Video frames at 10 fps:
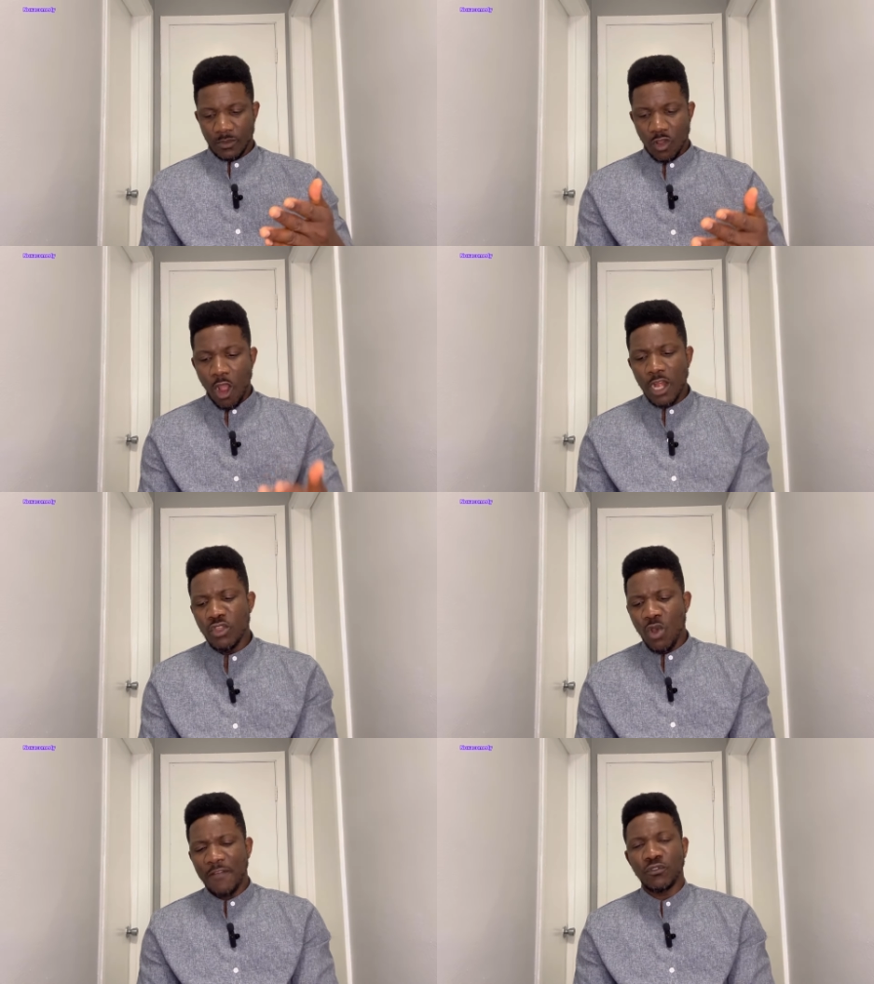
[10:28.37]
All
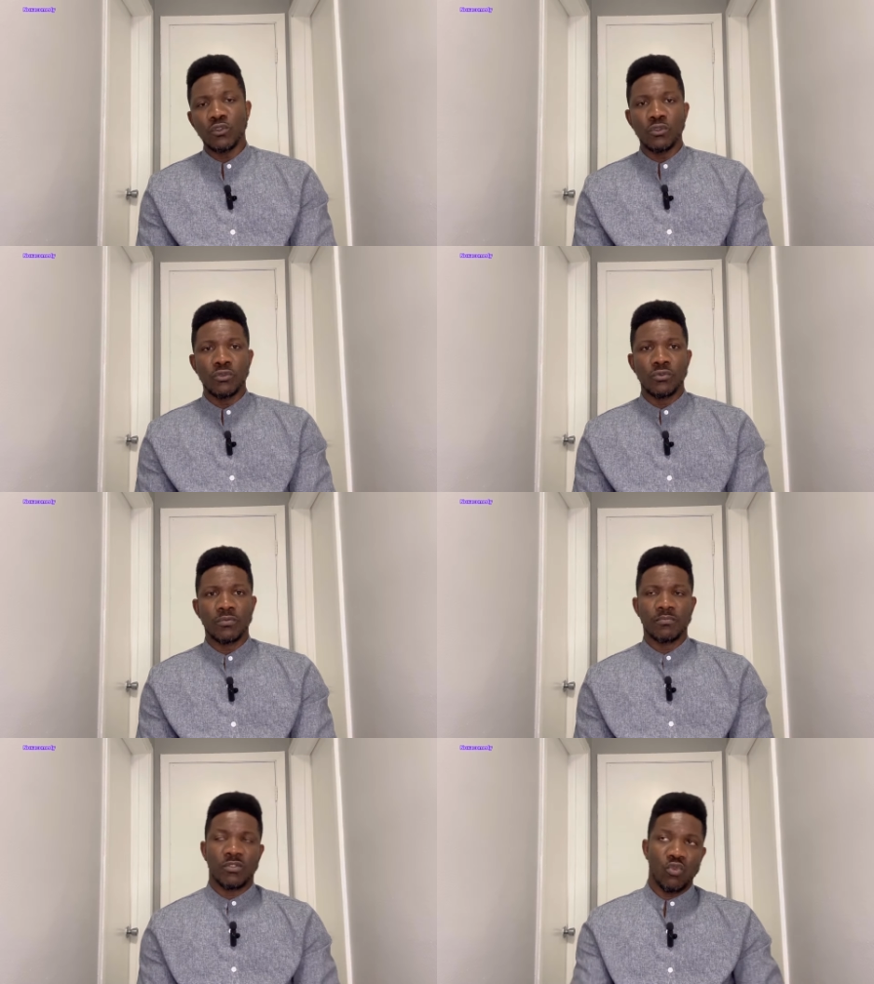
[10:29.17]
you have to do,
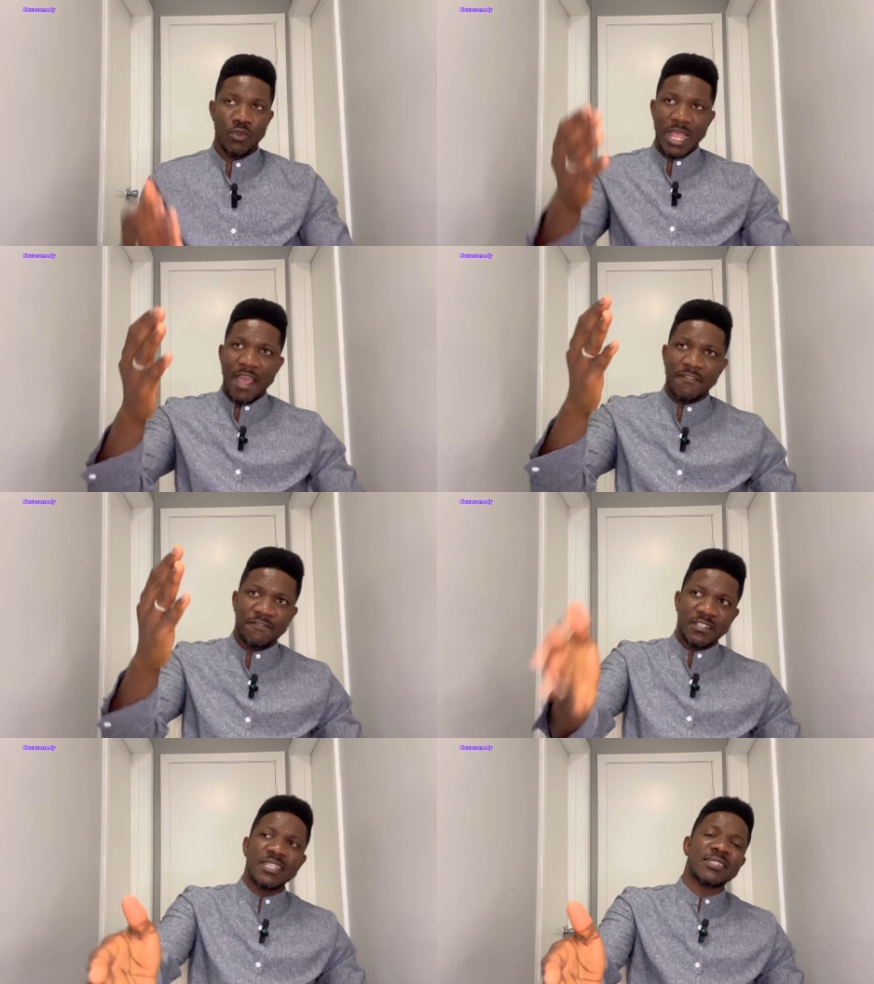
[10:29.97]
we
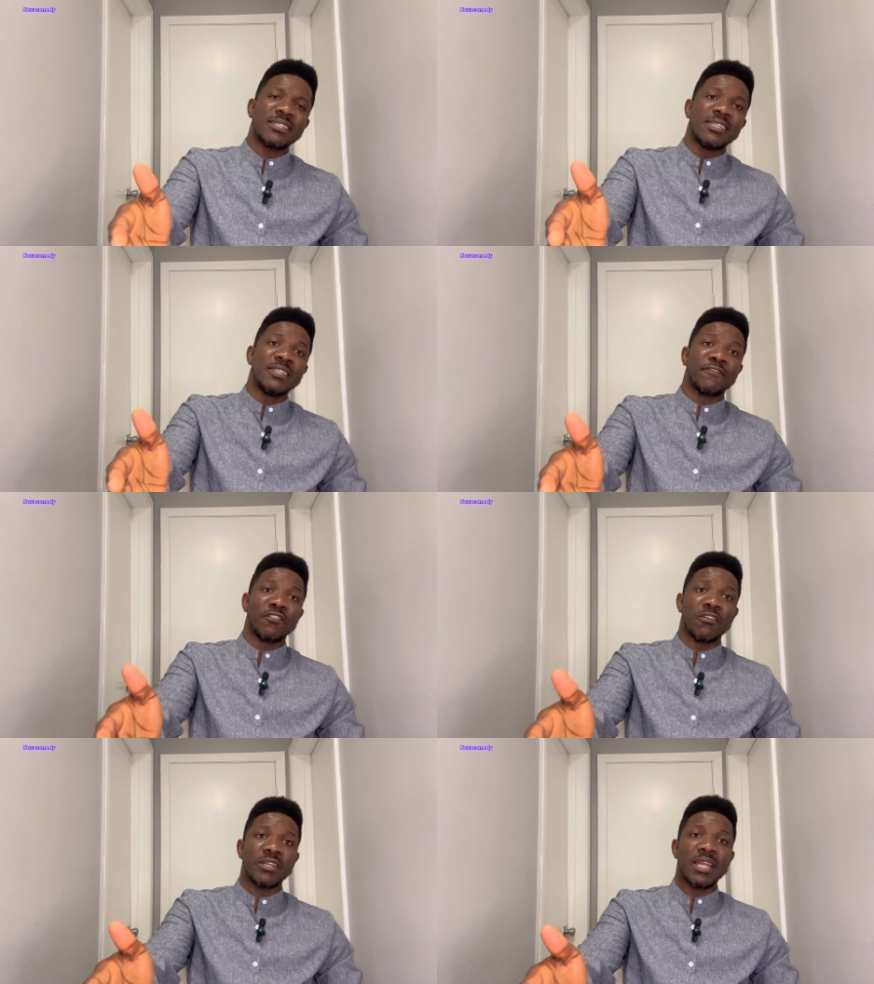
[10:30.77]
have Disney in
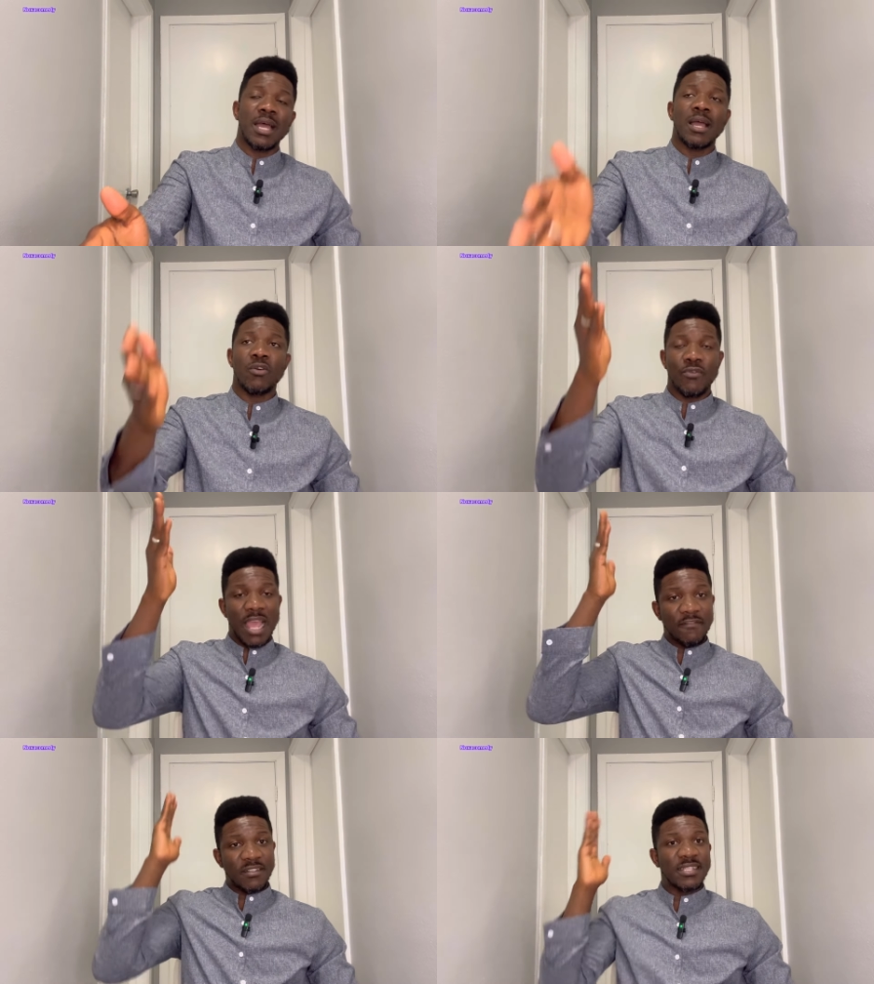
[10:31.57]
Florida, we
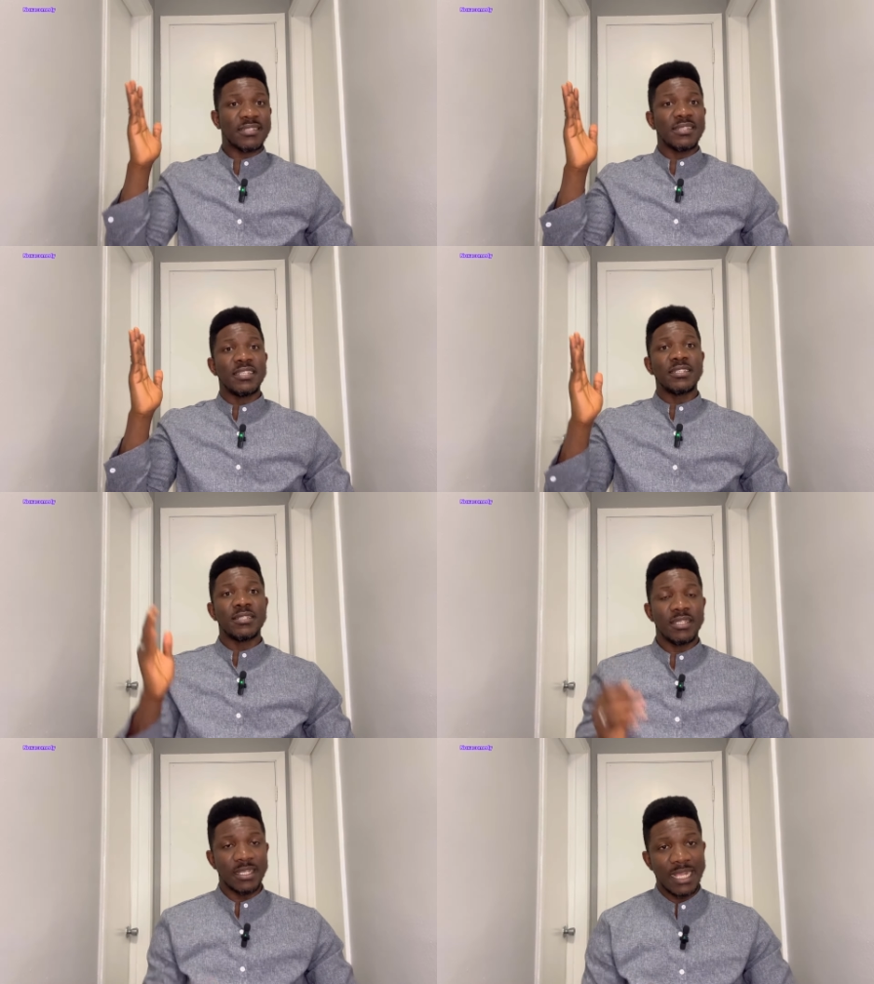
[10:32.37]
have Disney
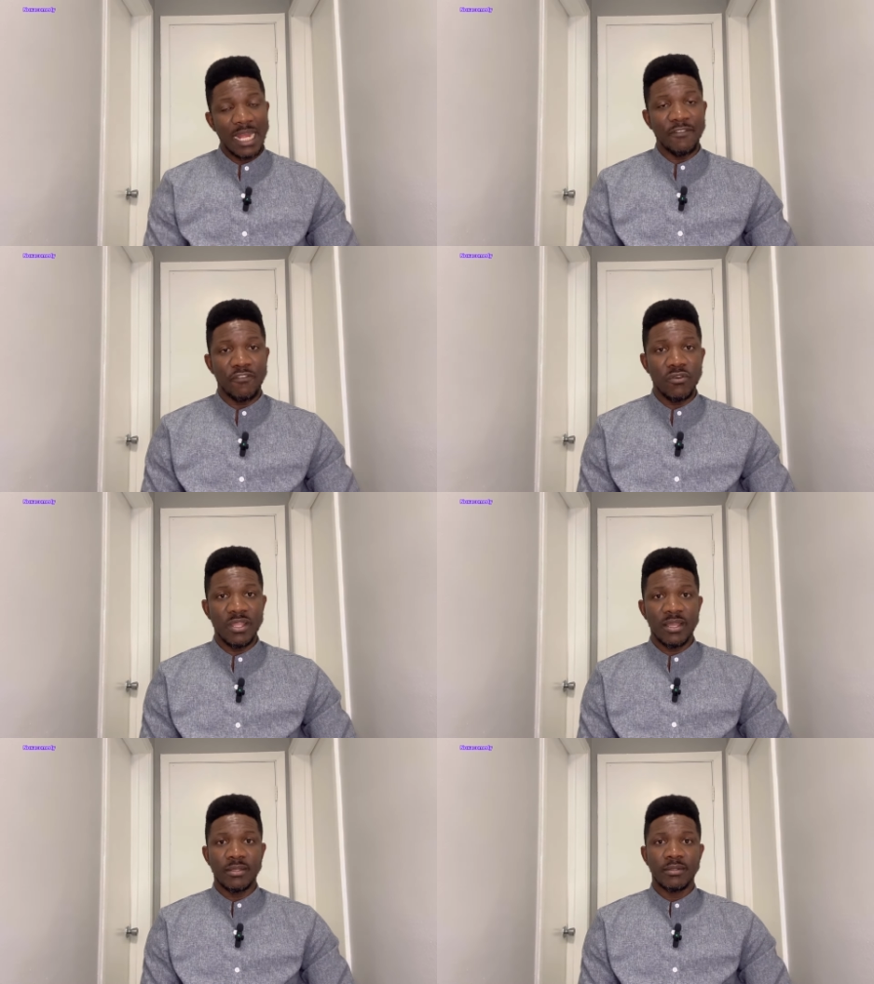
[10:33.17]
in California.